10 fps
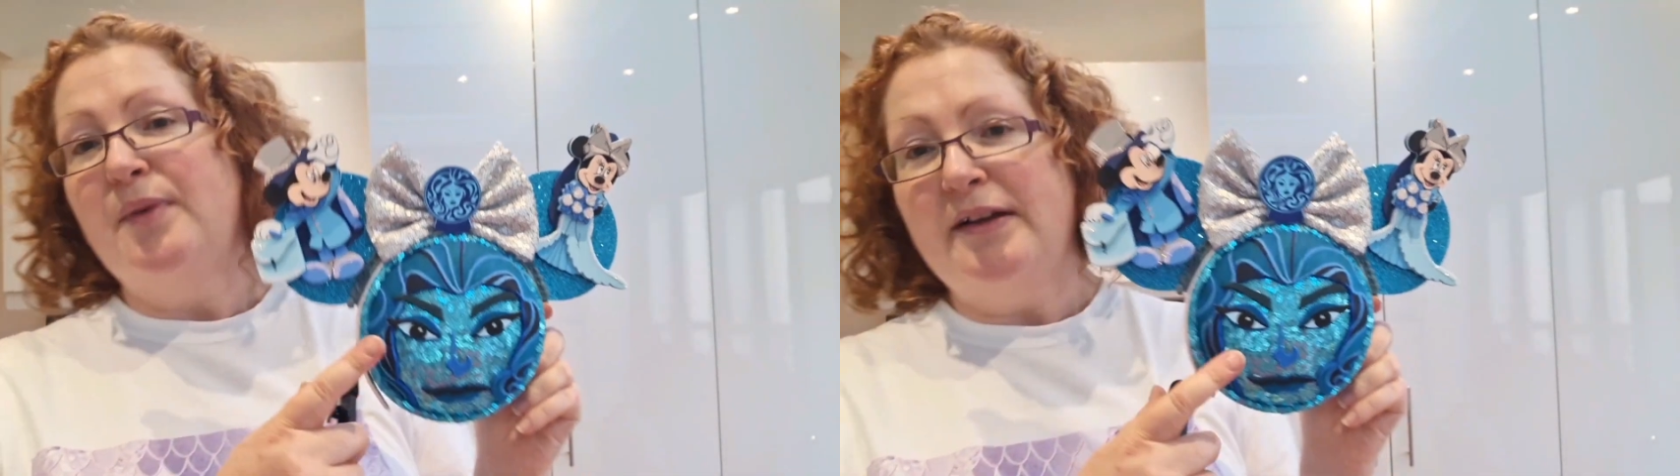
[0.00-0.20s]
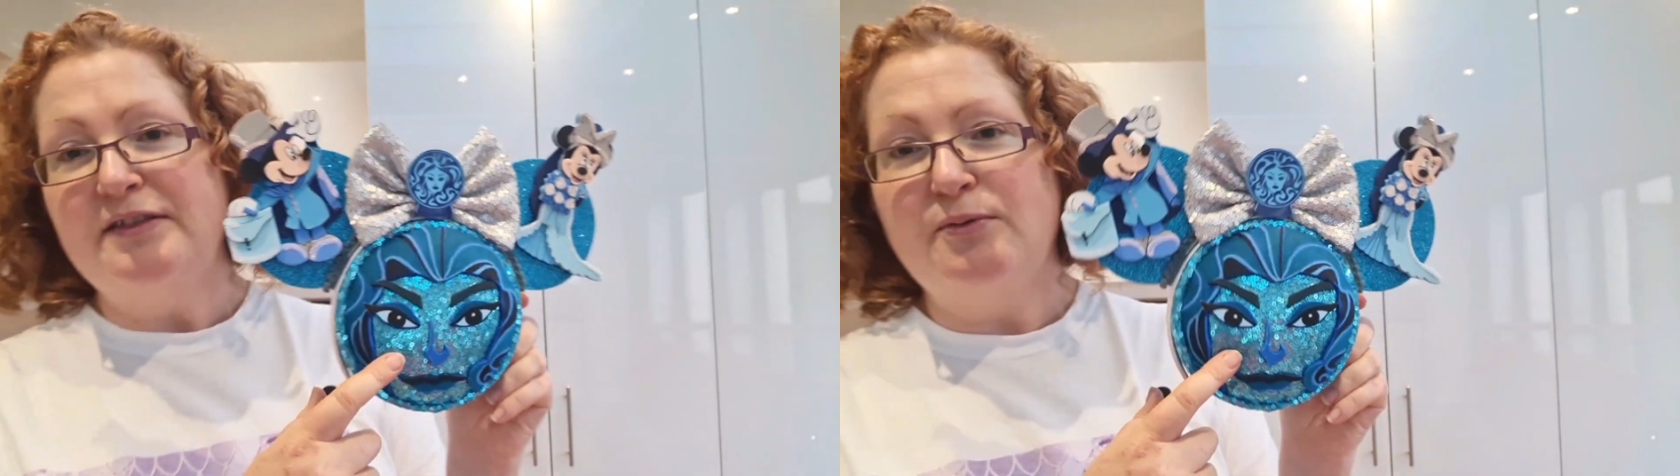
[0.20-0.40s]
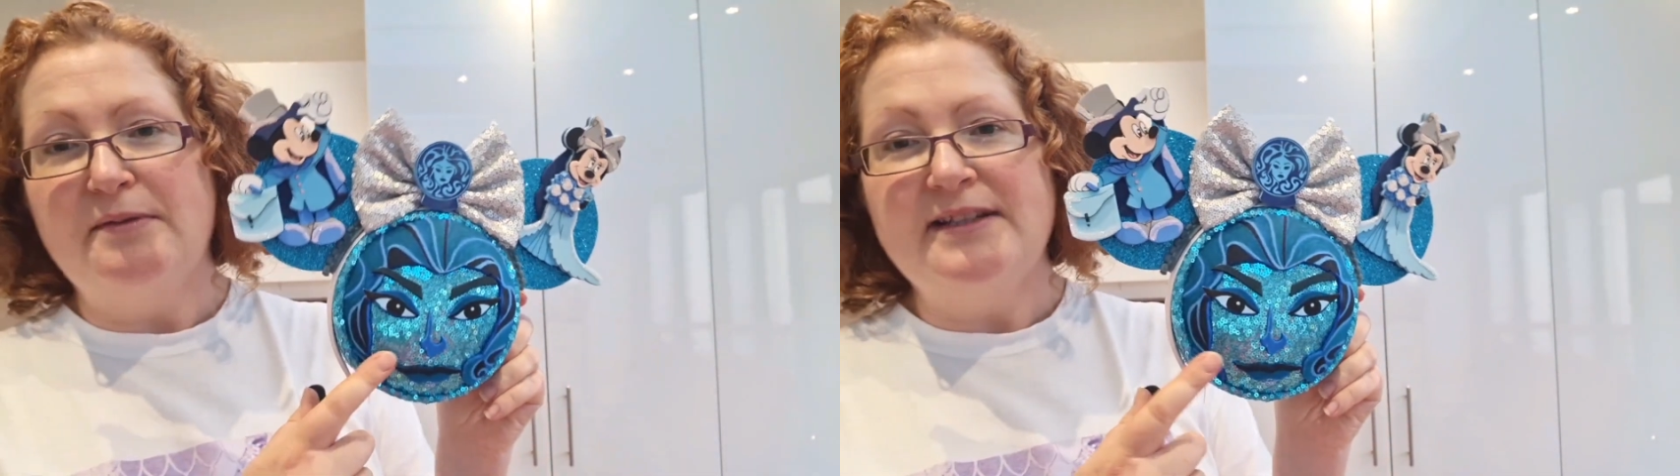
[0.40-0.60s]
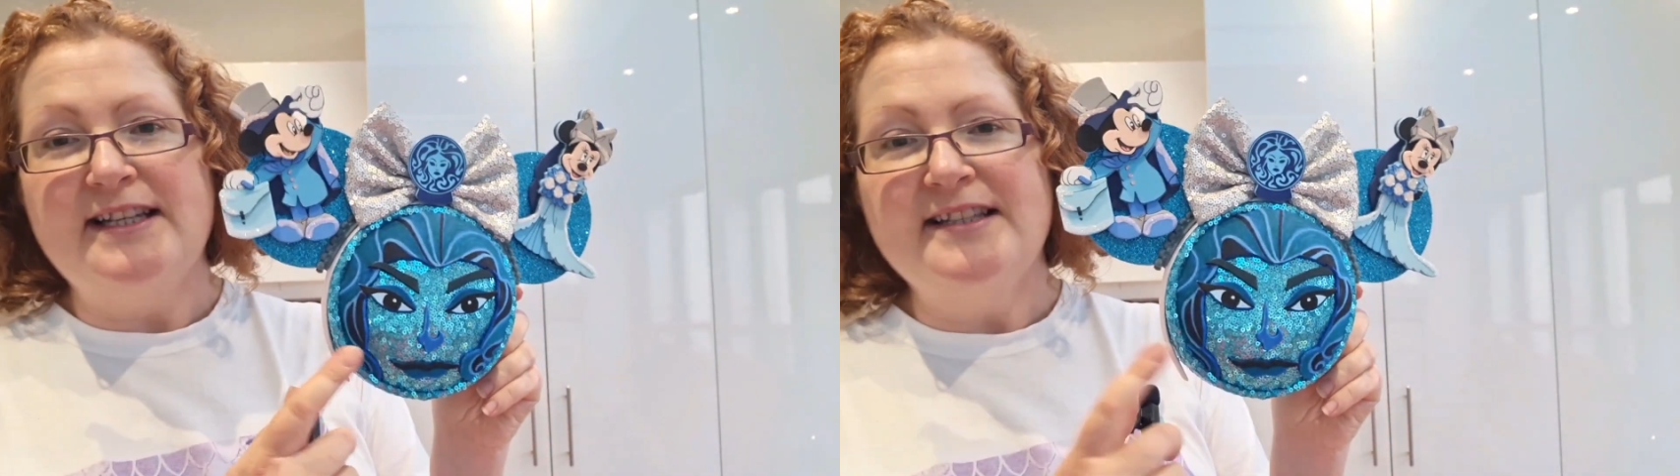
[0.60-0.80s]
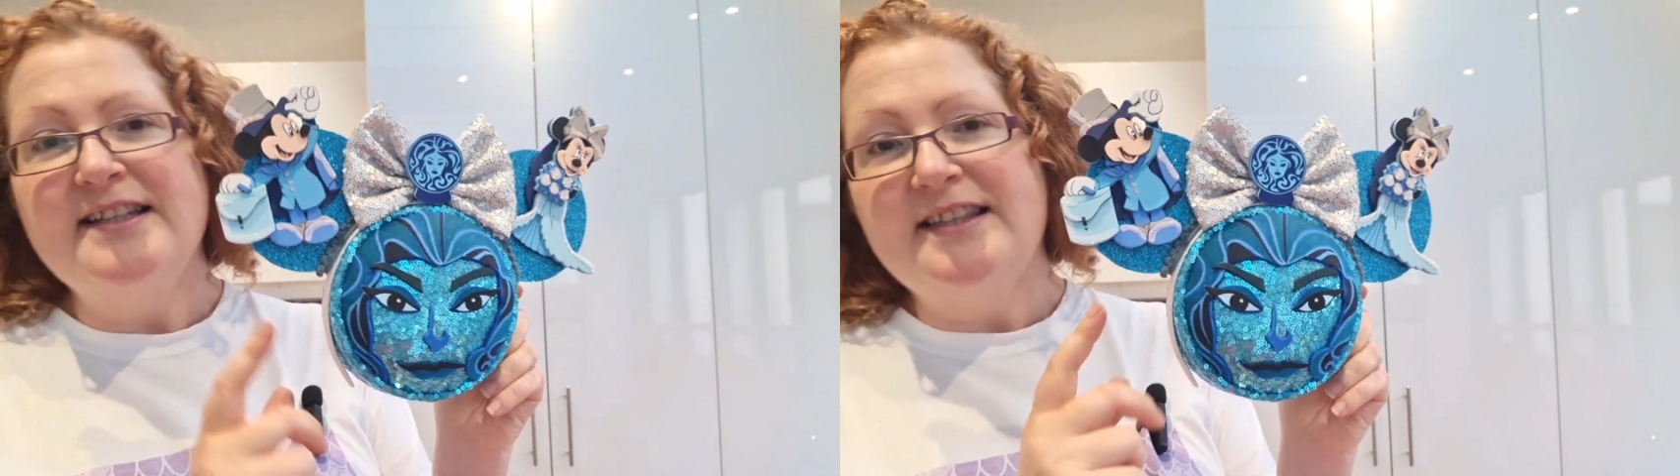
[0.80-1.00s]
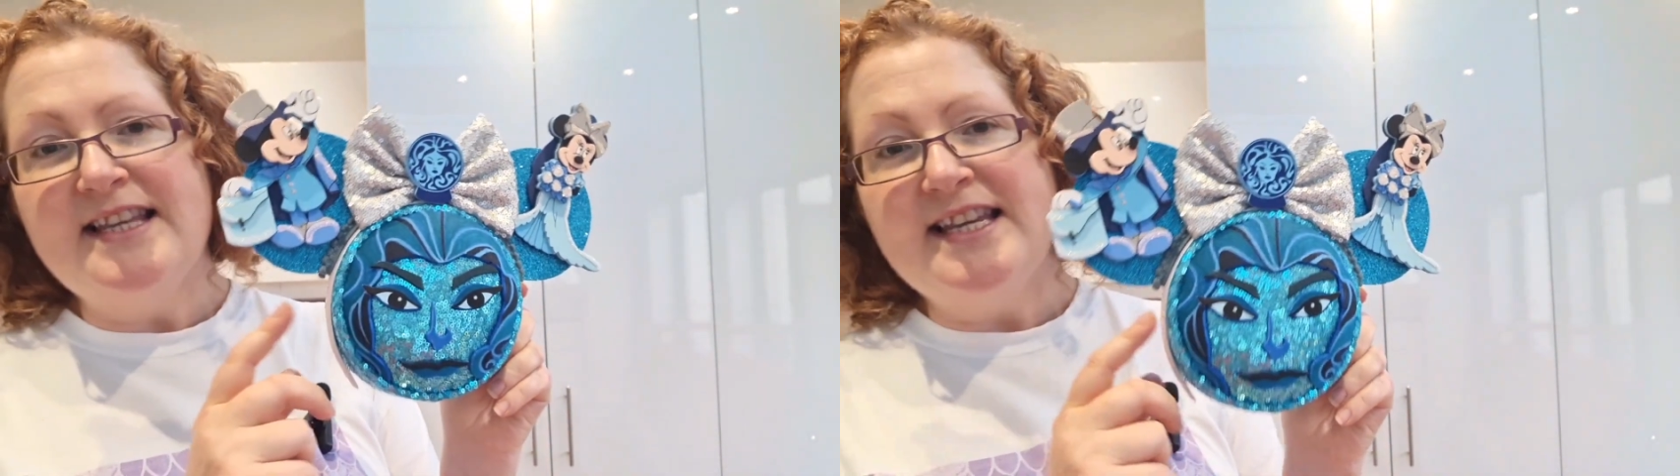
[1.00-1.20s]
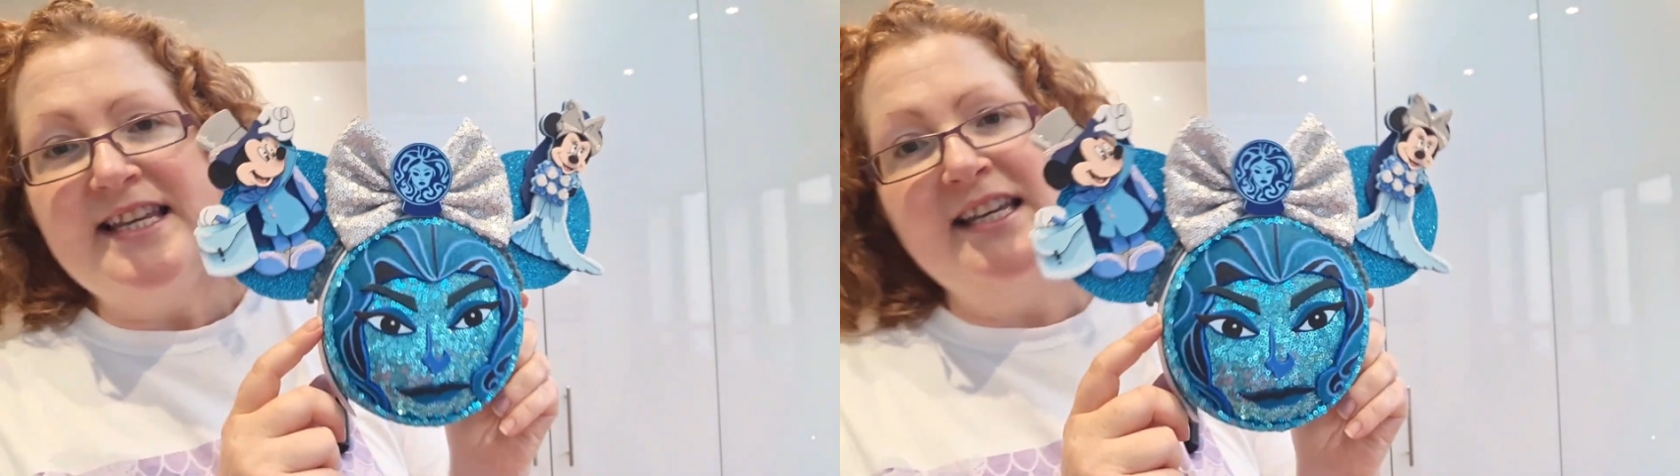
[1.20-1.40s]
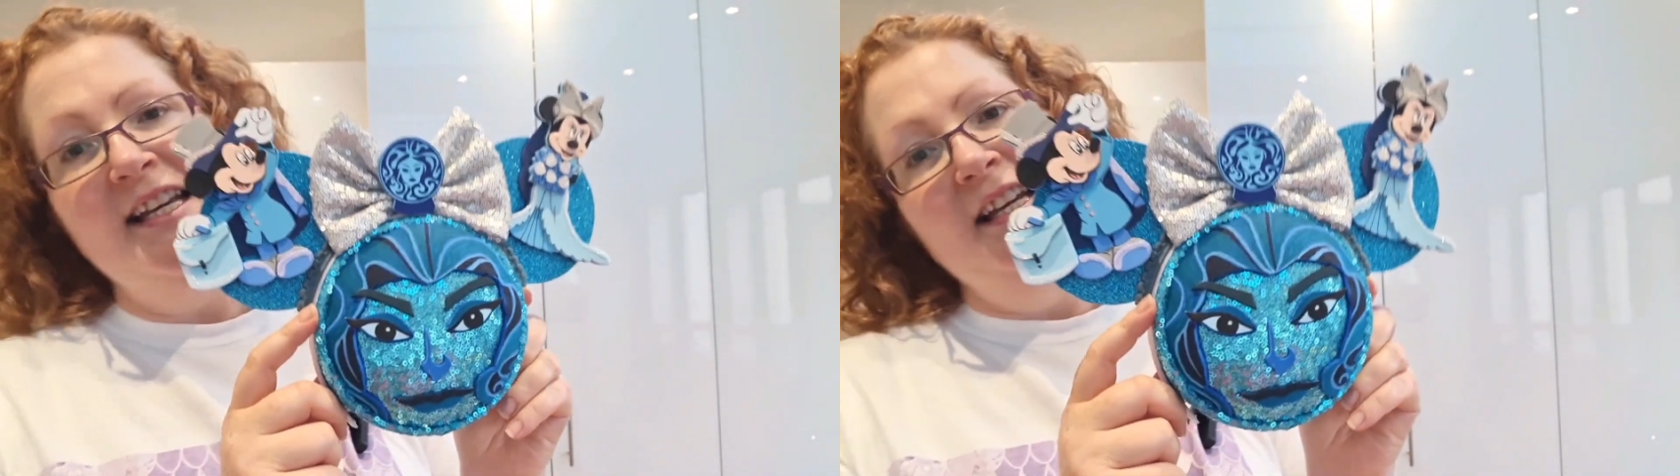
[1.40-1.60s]
but I swapped it to
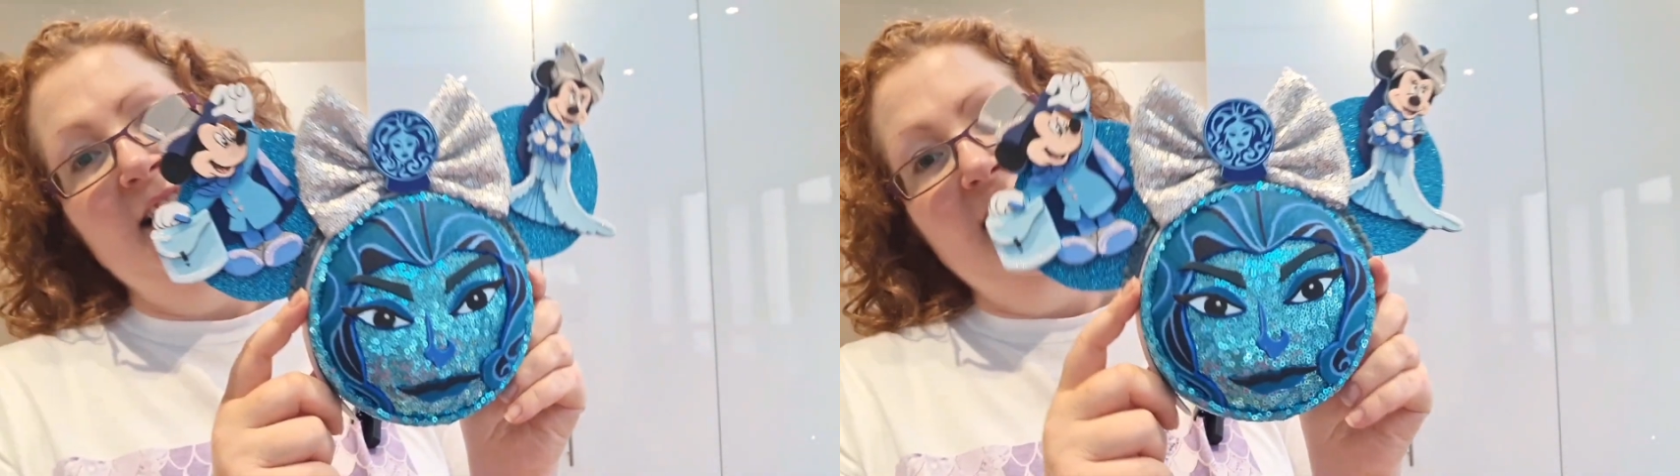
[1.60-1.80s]
the